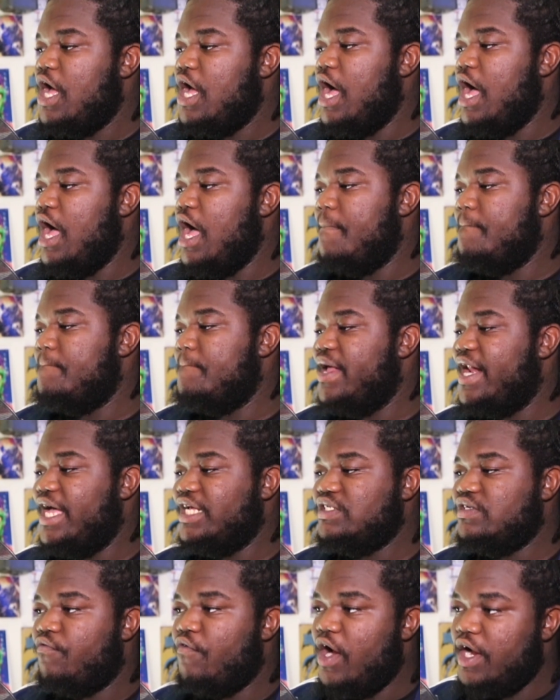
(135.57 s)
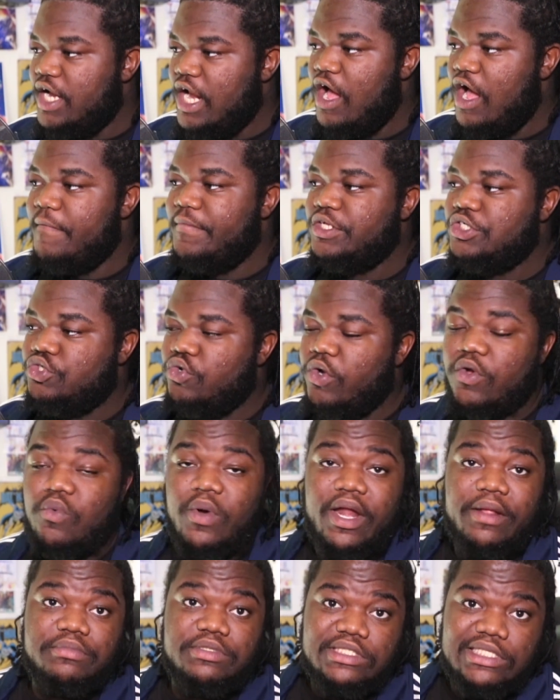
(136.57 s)
But as of right now, I'm enjoying
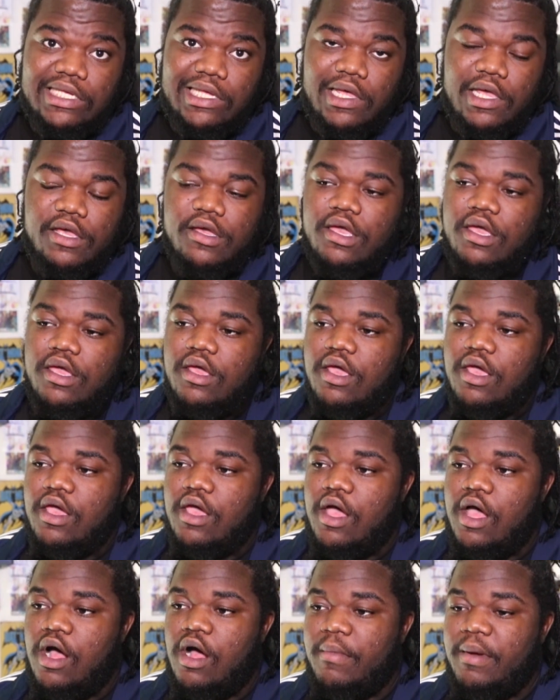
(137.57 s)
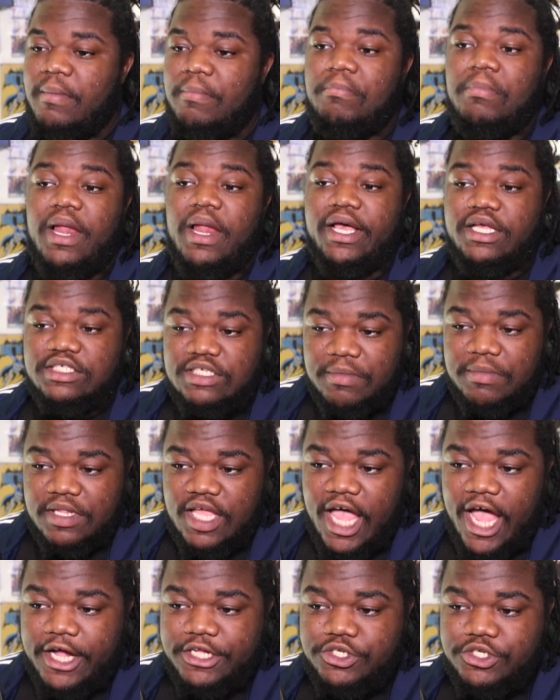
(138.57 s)
what I'm seeing. I'm liking some of
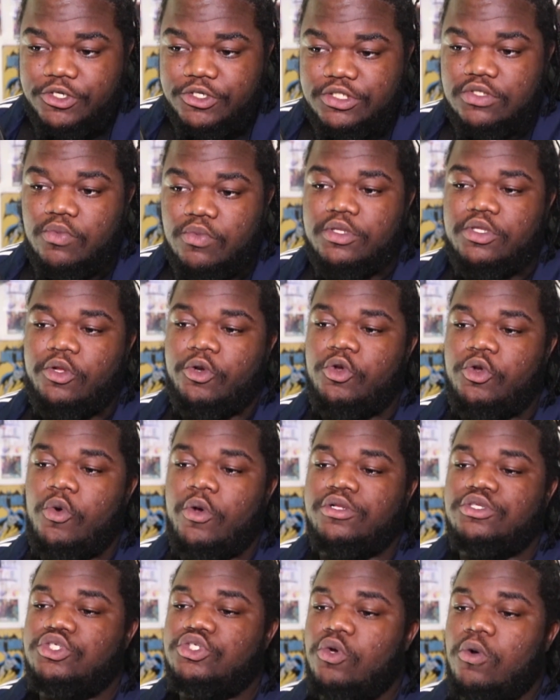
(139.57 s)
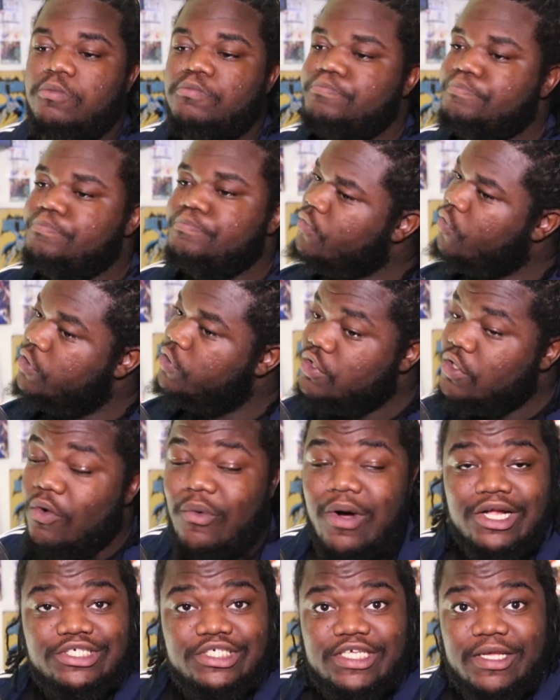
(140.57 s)
the actors and what they're doing. So we're just gonna
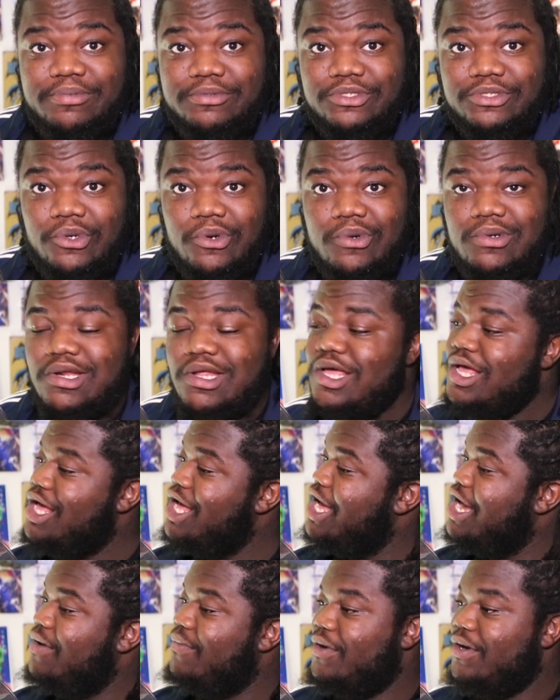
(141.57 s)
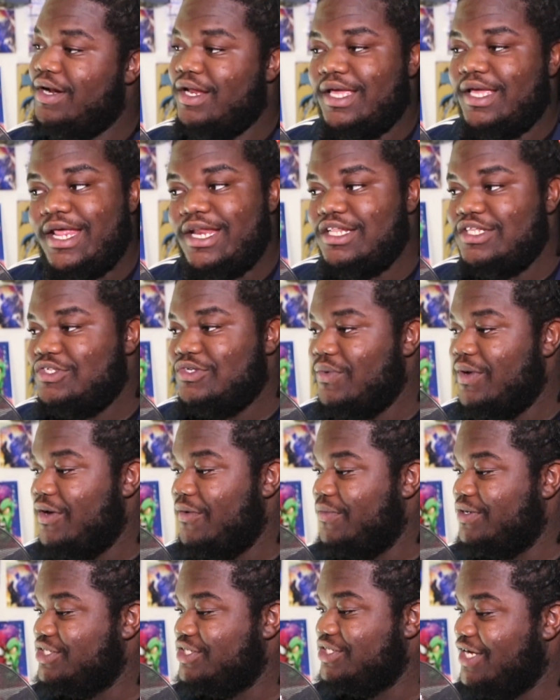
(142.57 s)
watch this episode and we're gonna get into it,
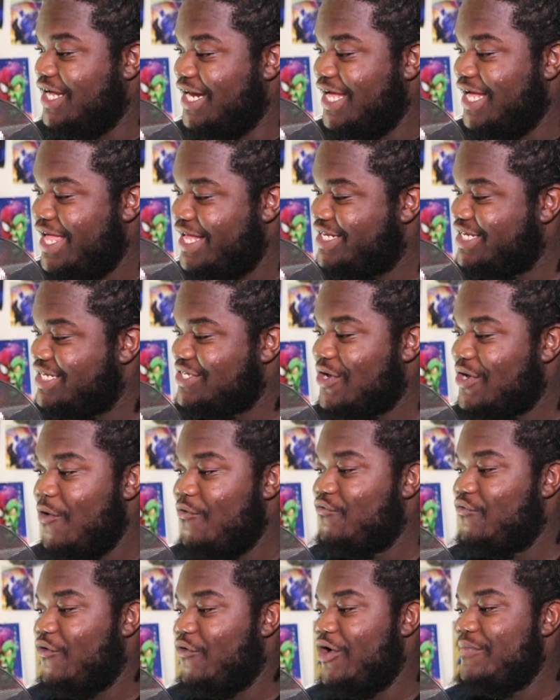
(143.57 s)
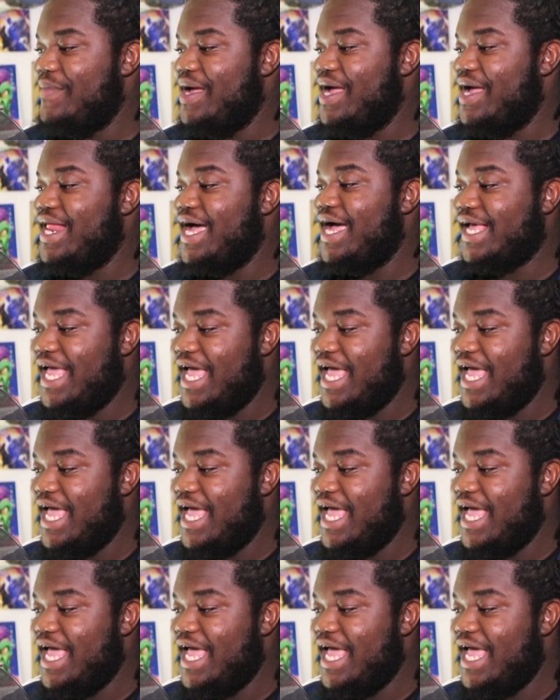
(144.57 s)
and we're just gonna just go for it, man.